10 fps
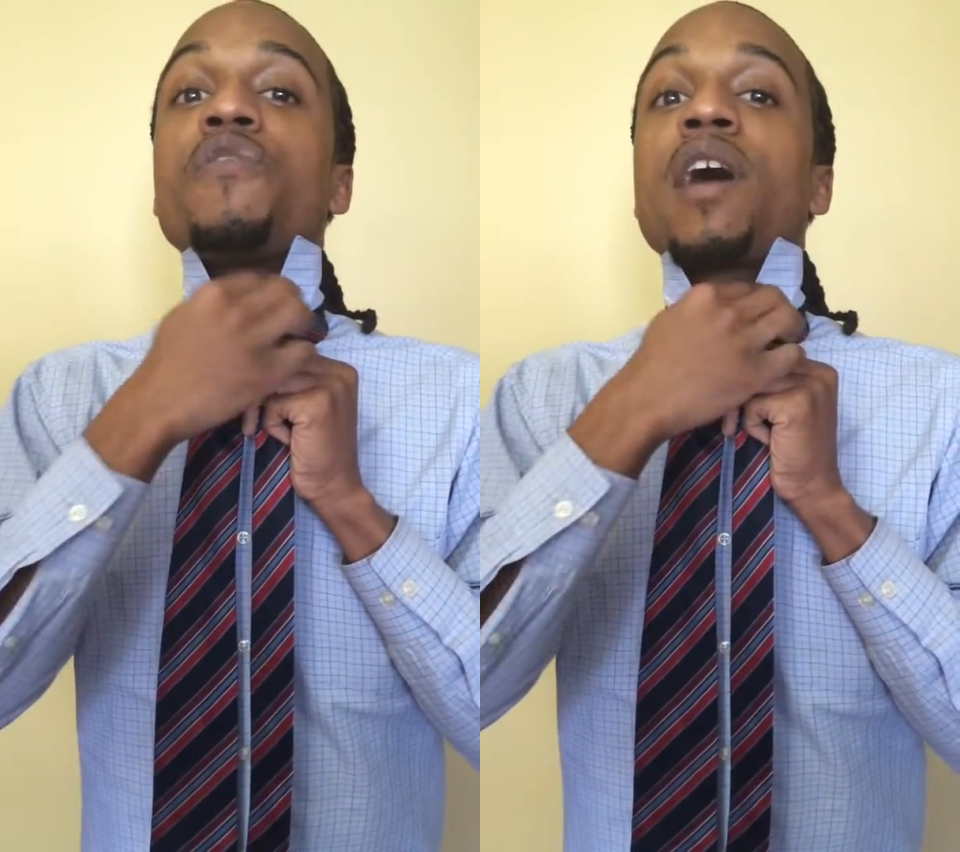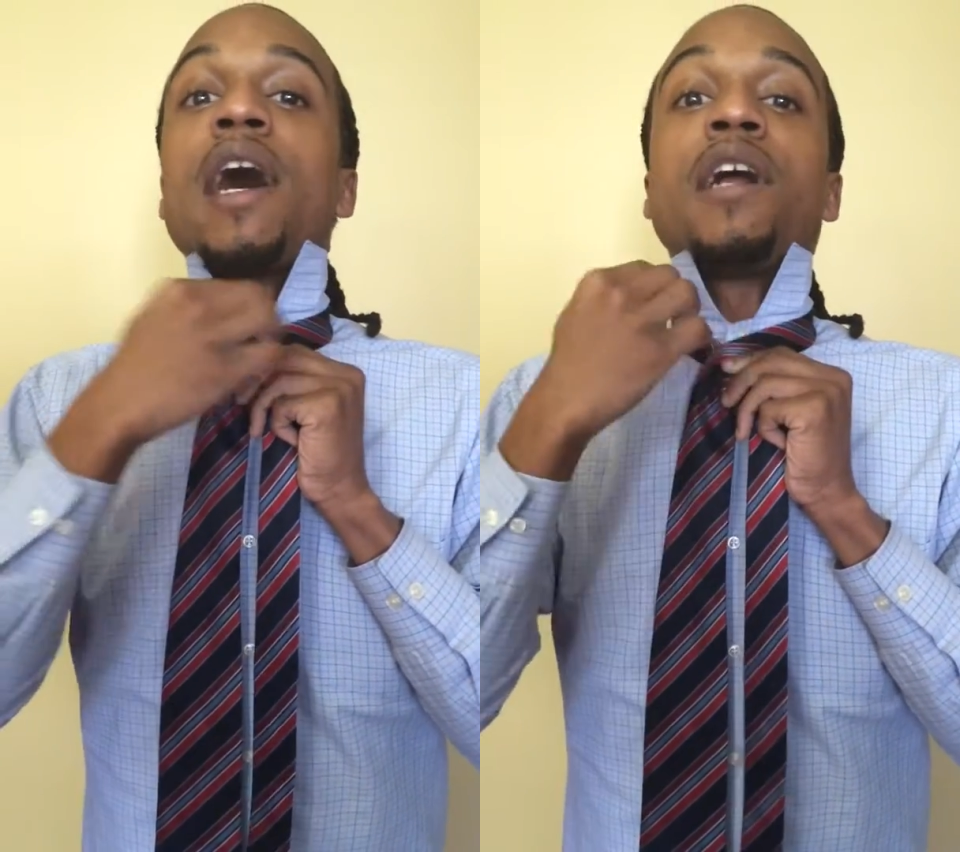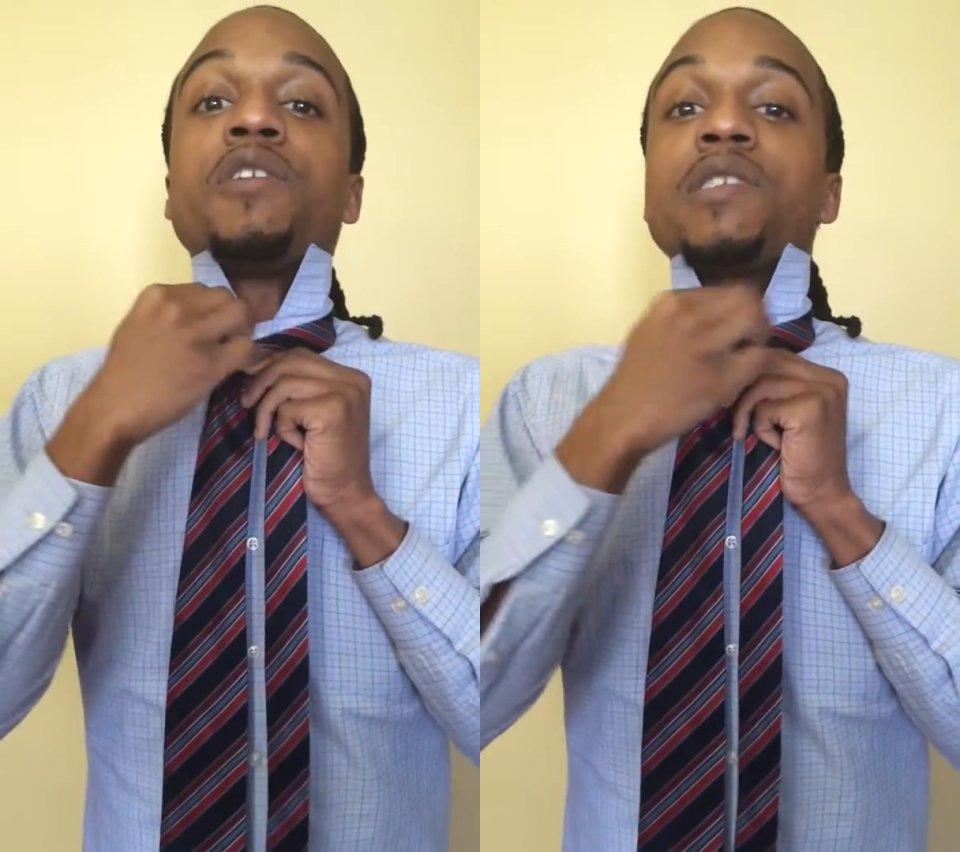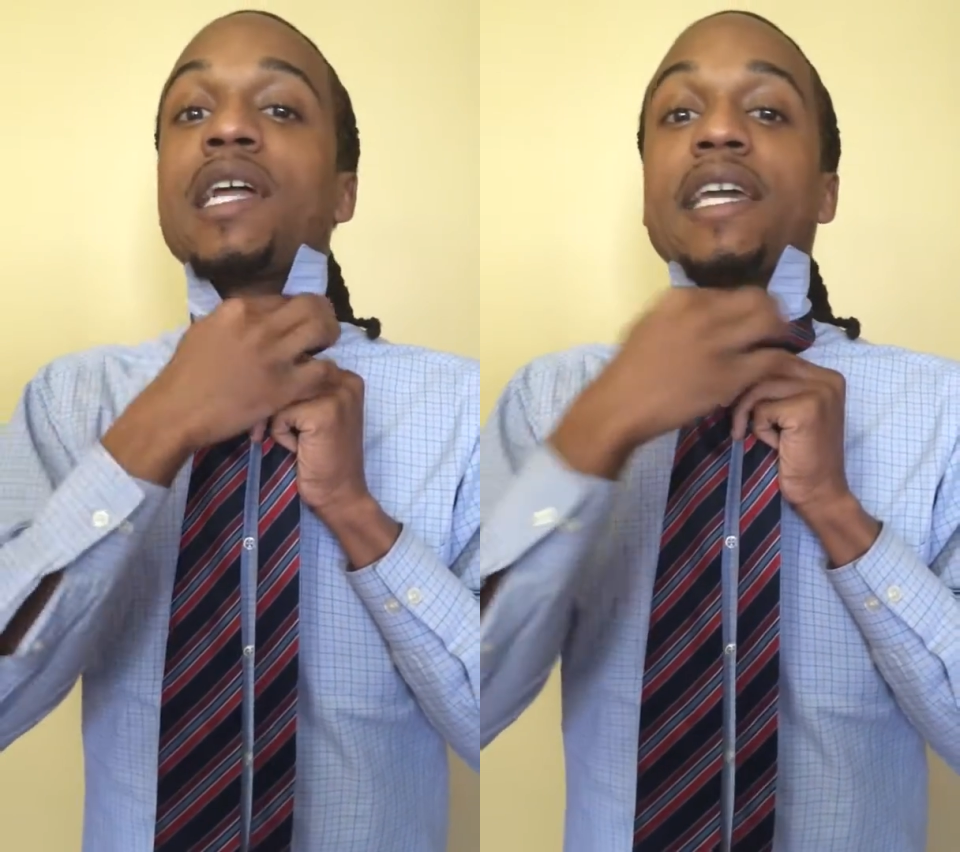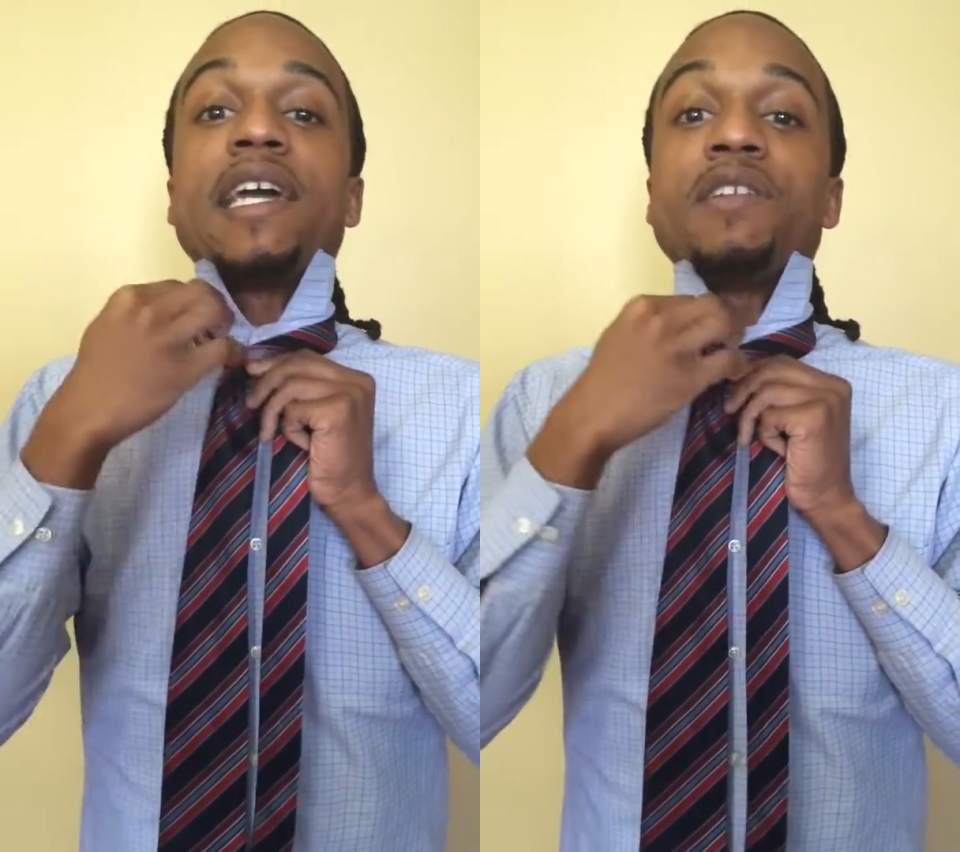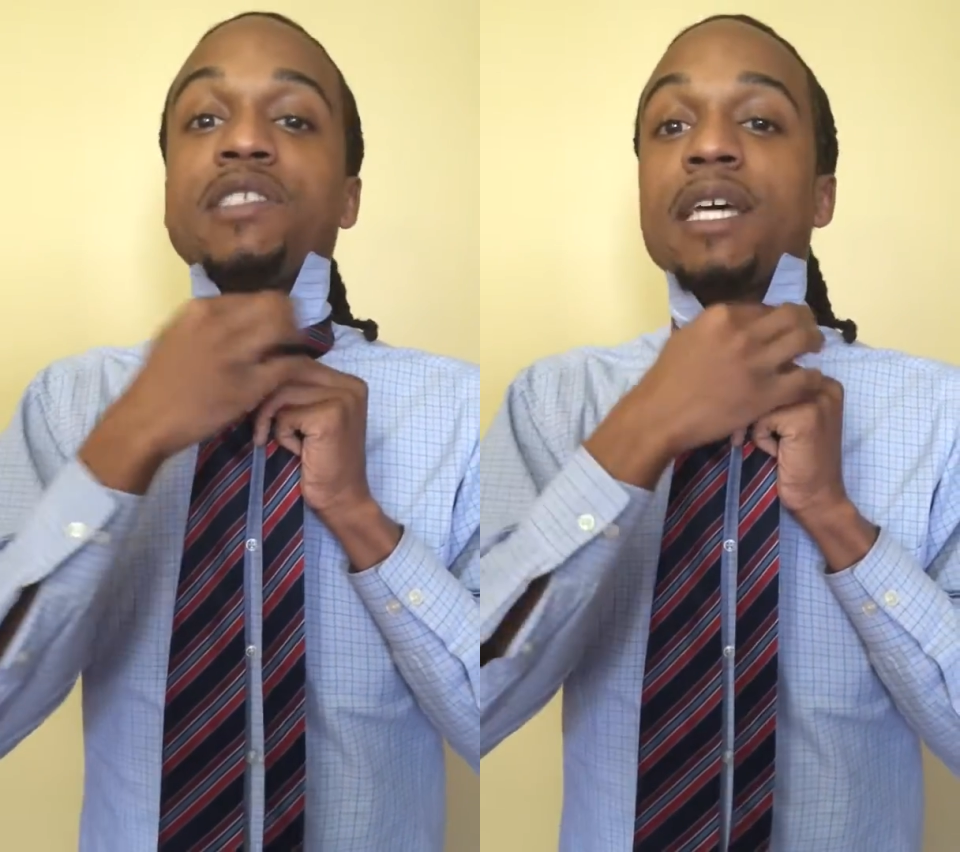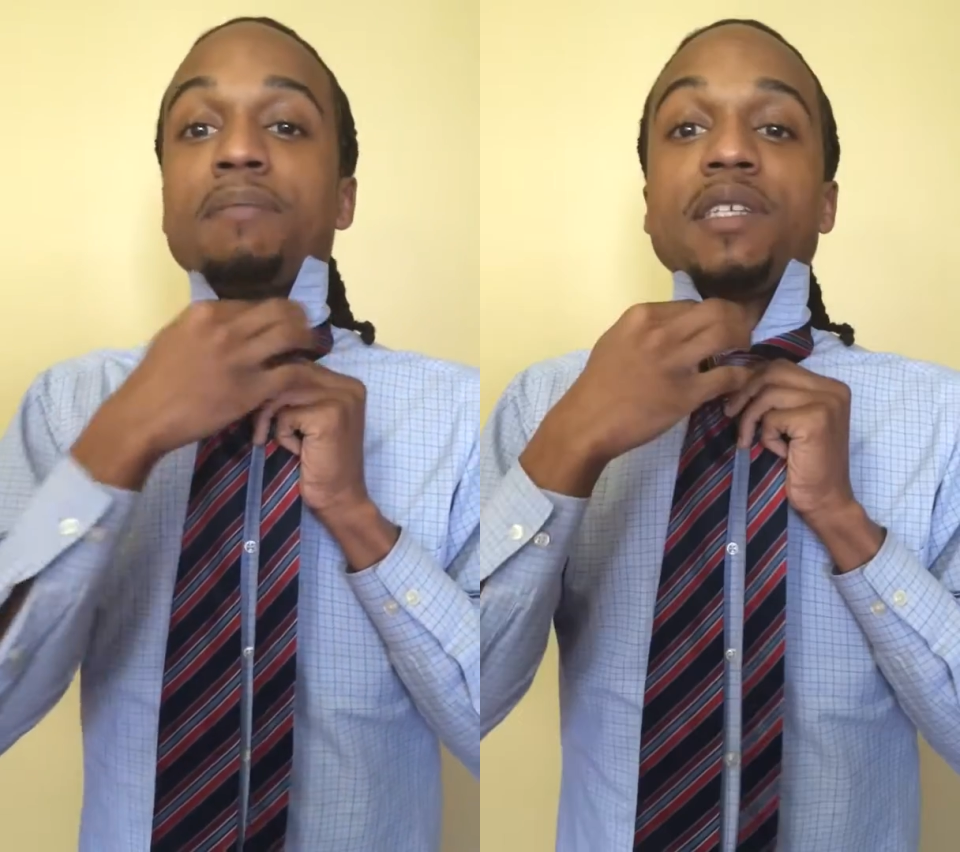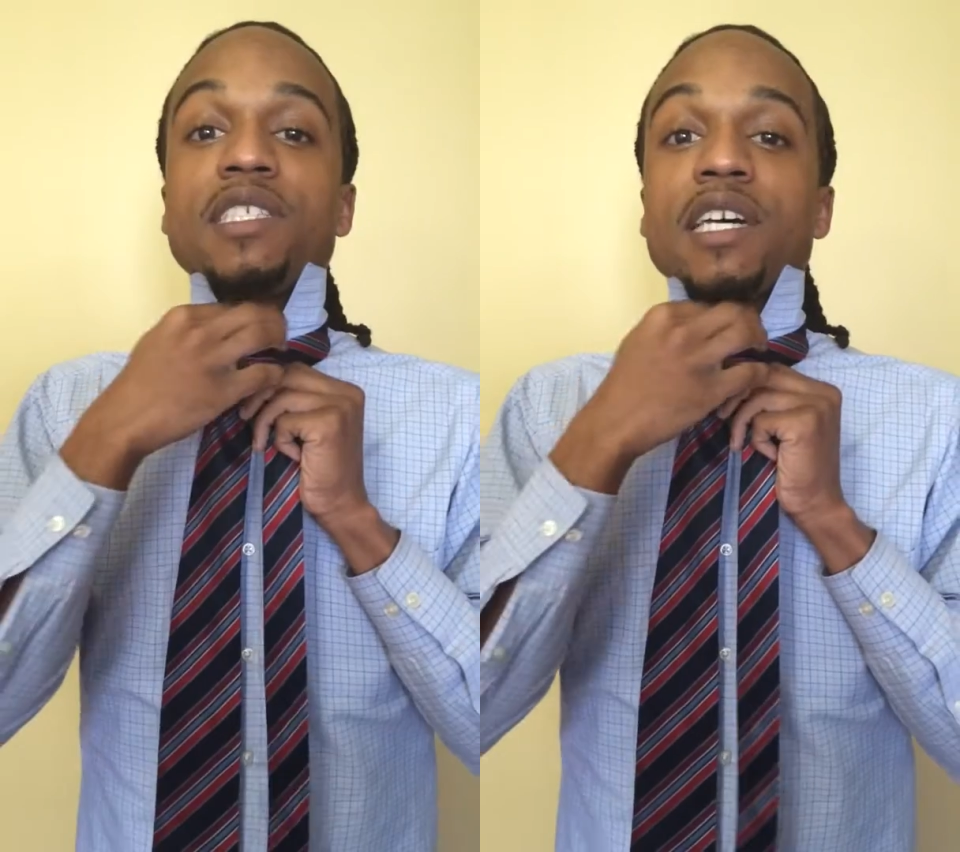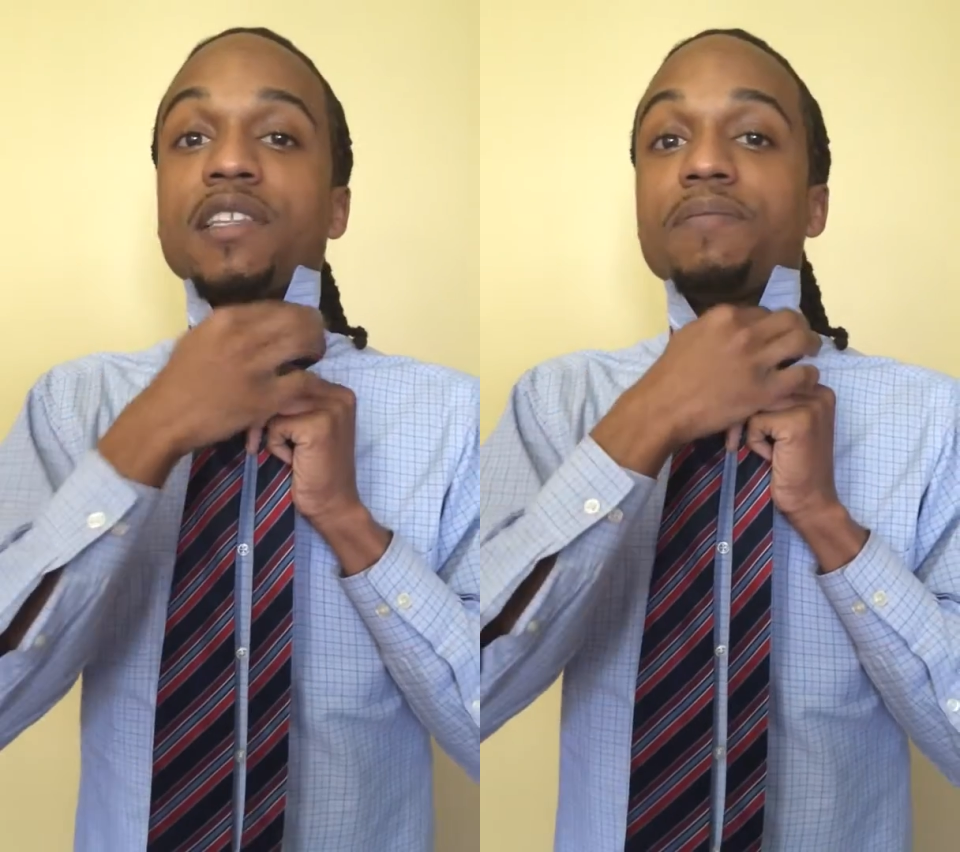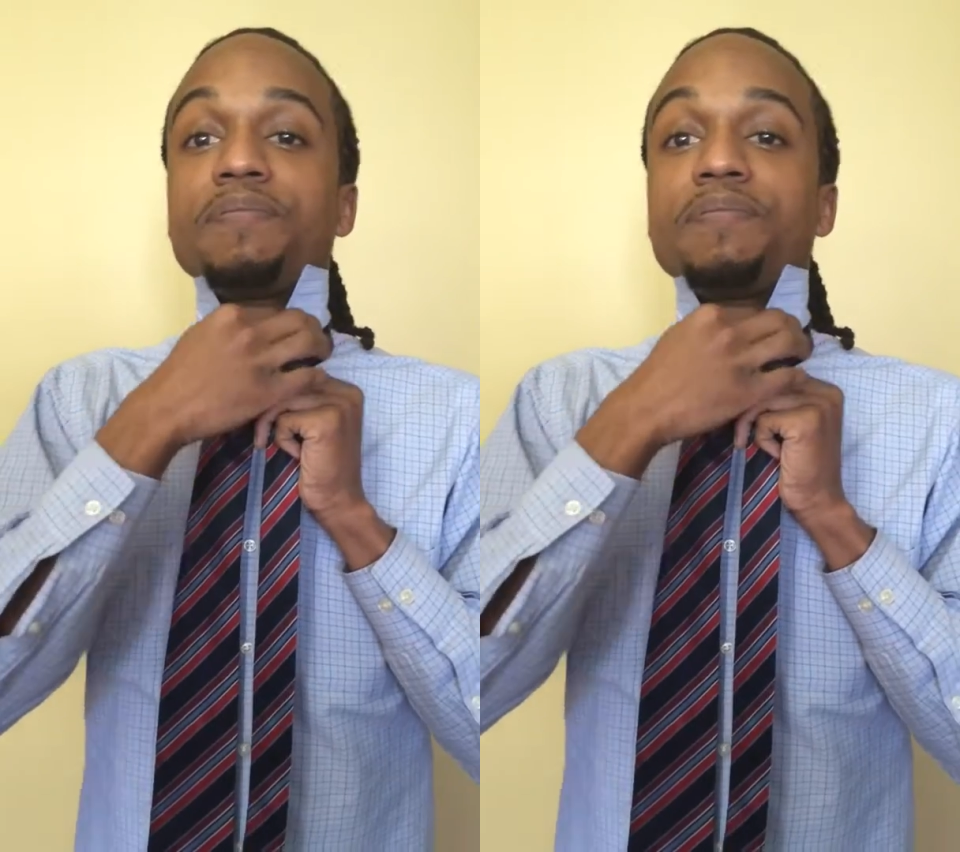collars like intercept each other.